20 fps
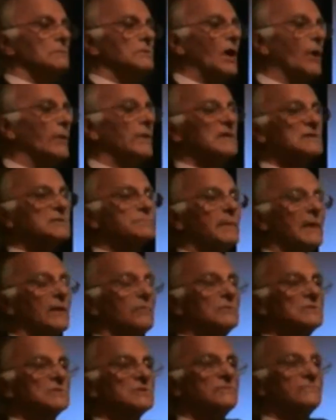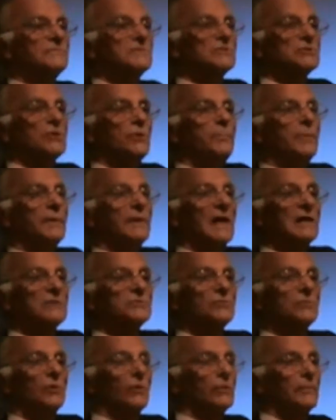no experience of the
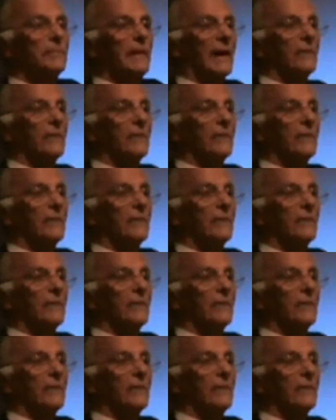supernatural or the